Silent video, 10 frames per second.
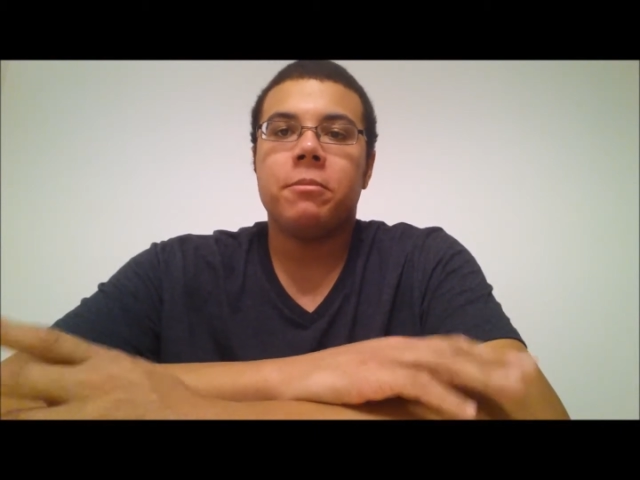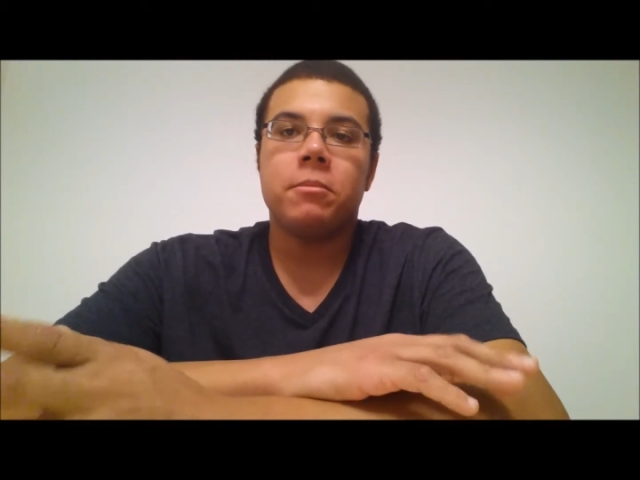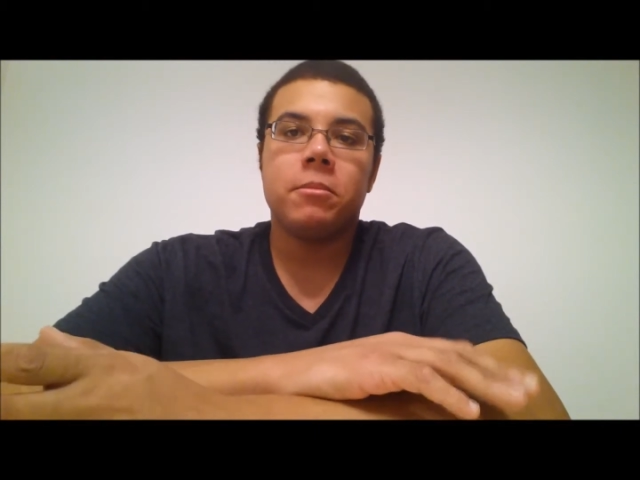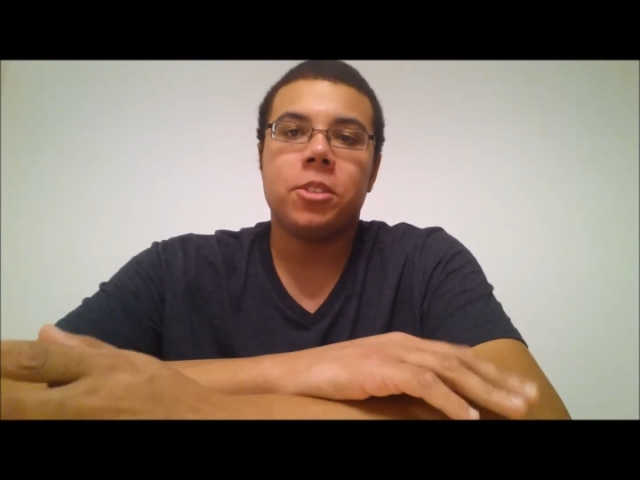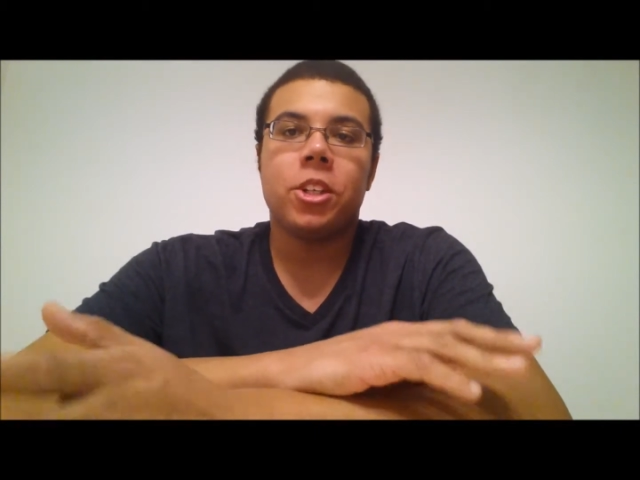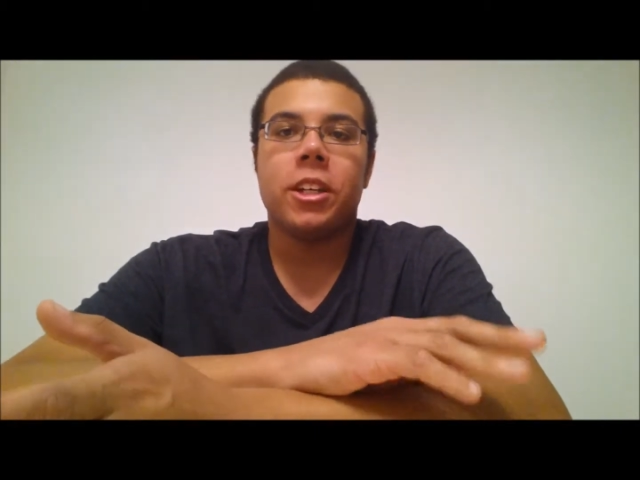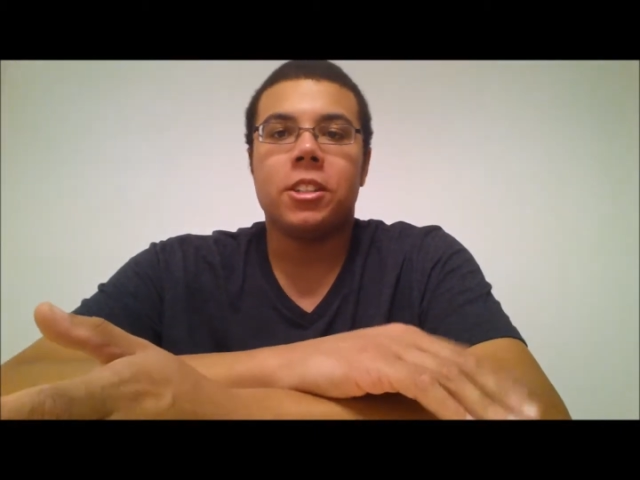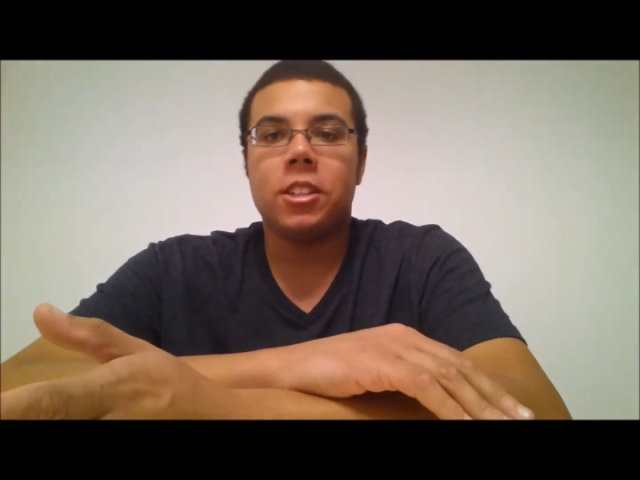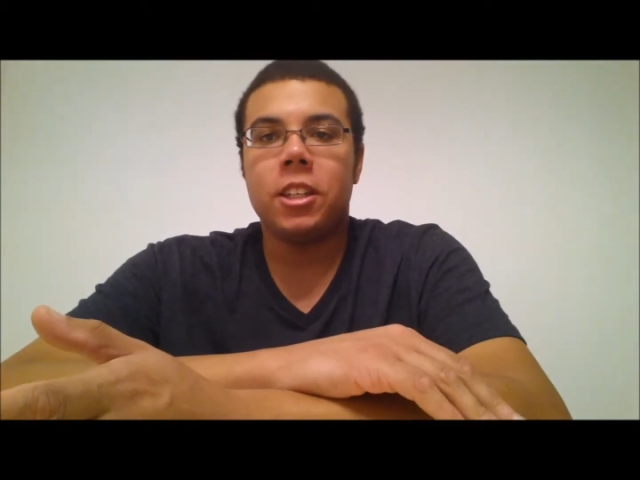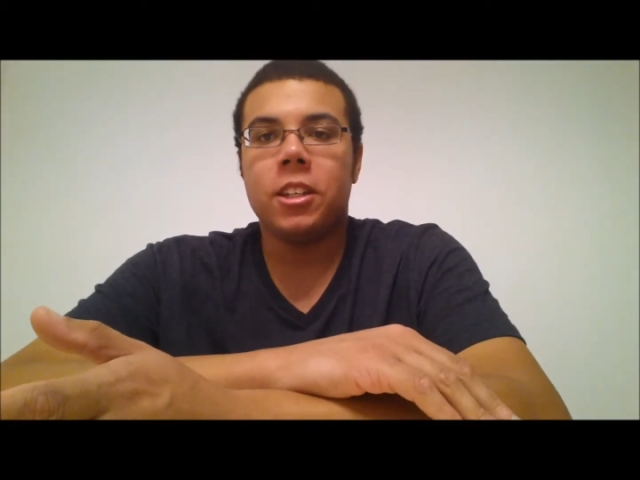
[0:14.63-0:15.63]
hmm, should I
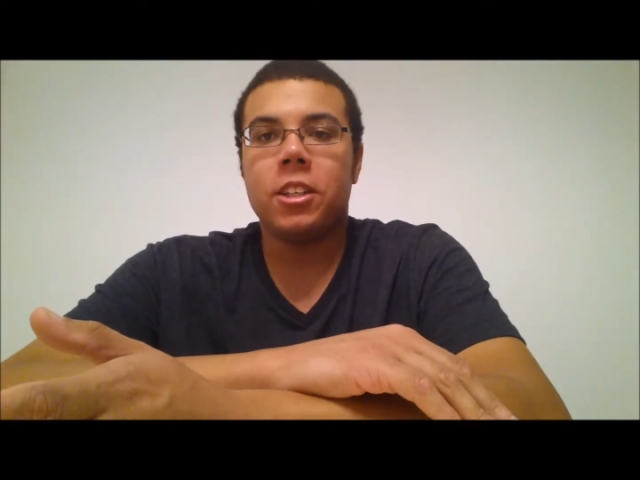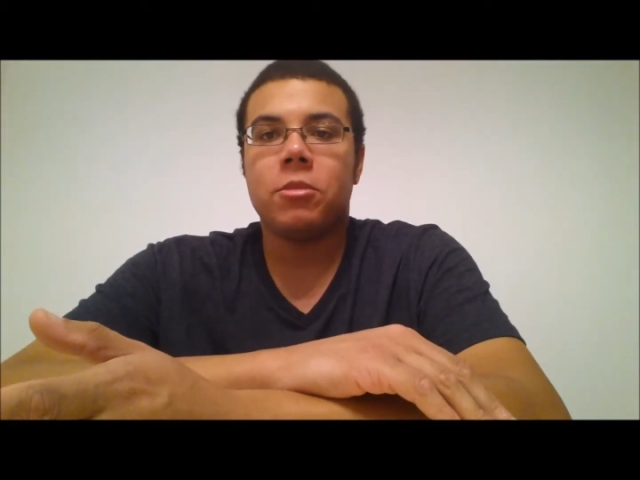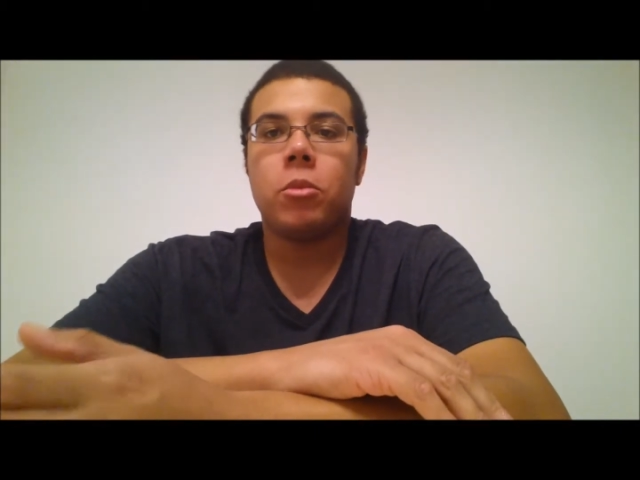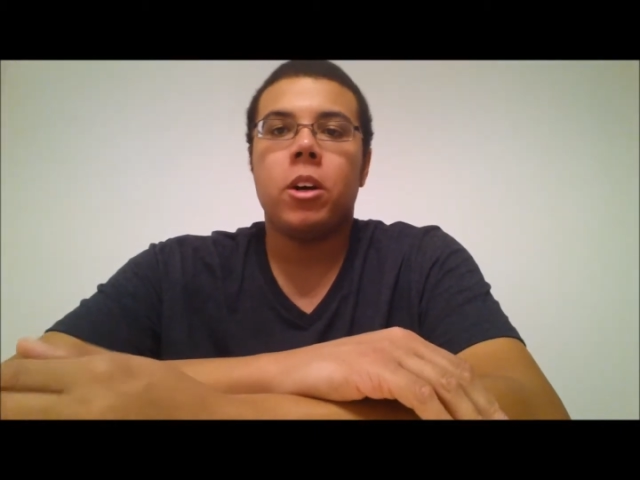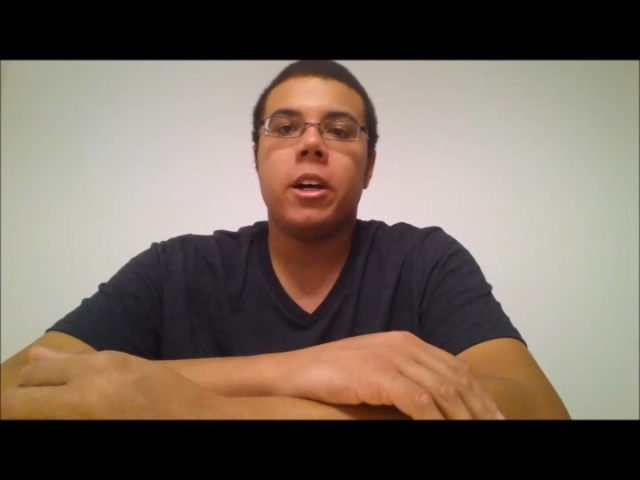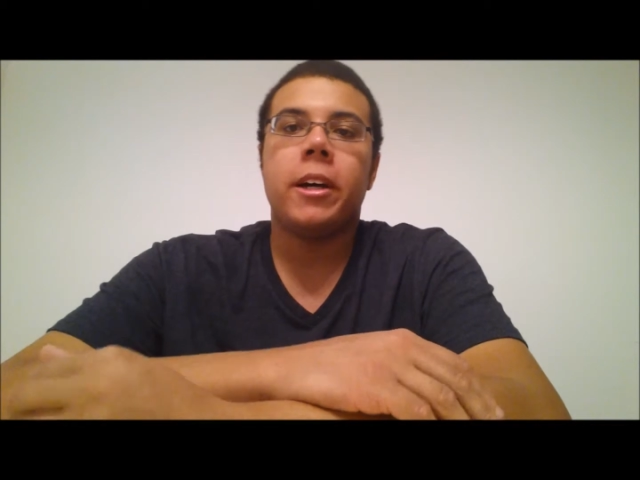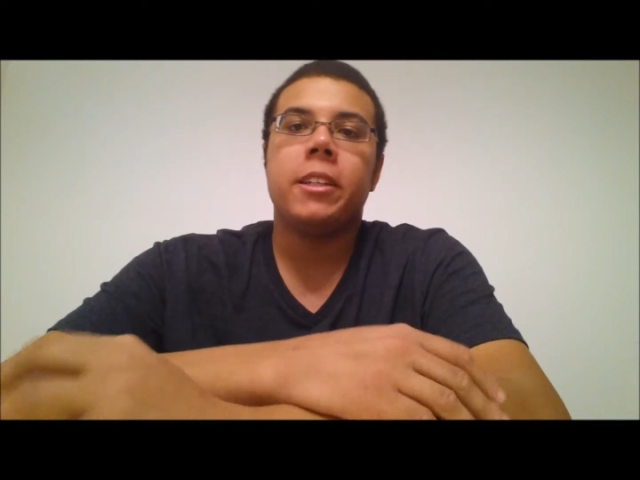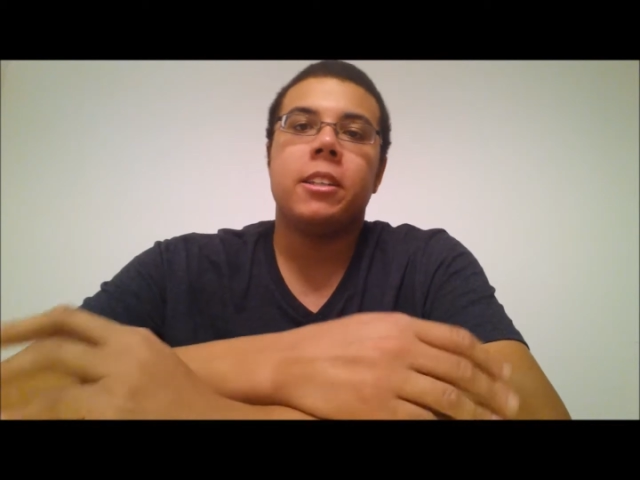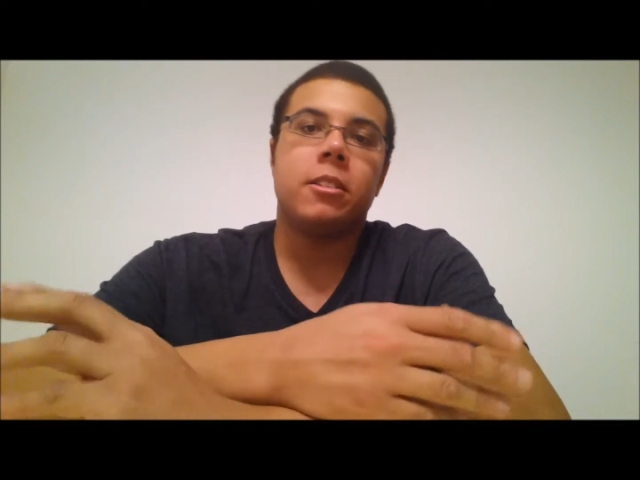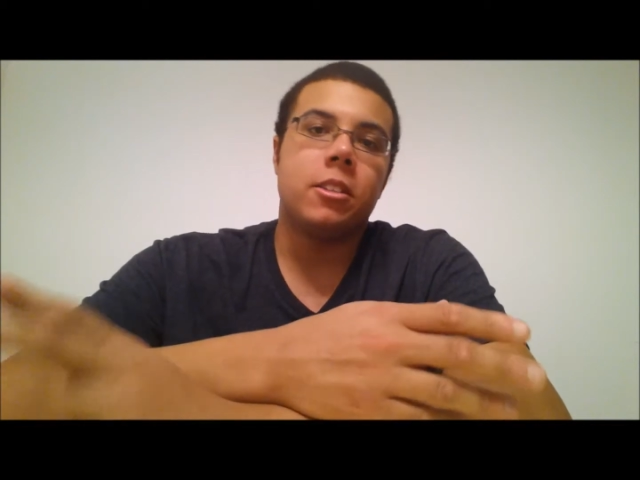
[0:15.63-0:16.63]
see this one?